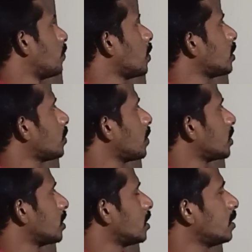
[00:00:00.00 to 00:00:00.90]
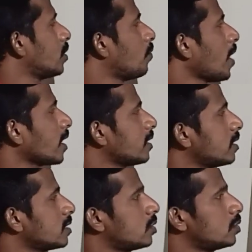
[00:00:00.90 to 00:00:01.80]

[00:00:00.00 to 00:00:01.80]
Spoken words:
fourth question, factors